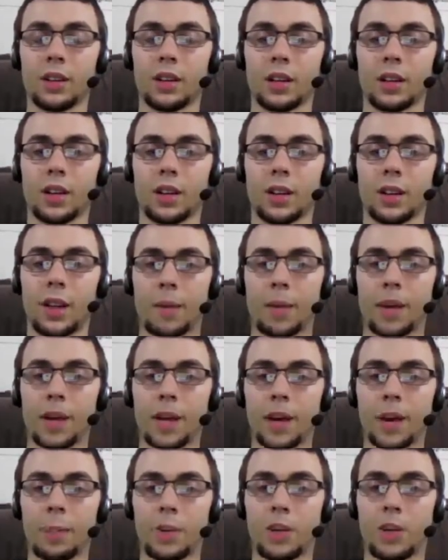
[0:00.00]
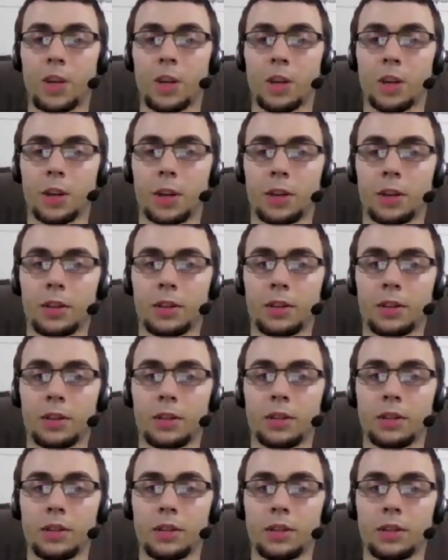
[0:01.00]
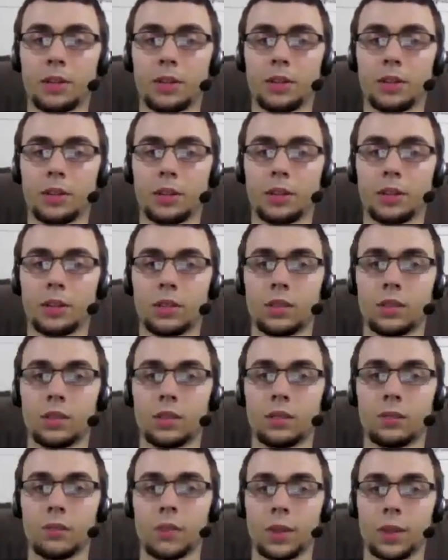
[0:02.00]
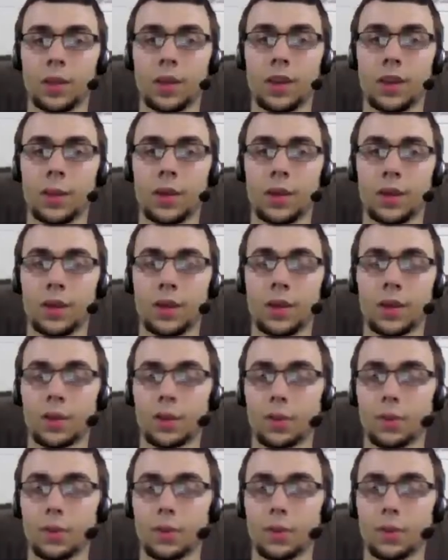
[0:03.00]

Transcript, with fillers: Uh, that might not be good. But what can we do?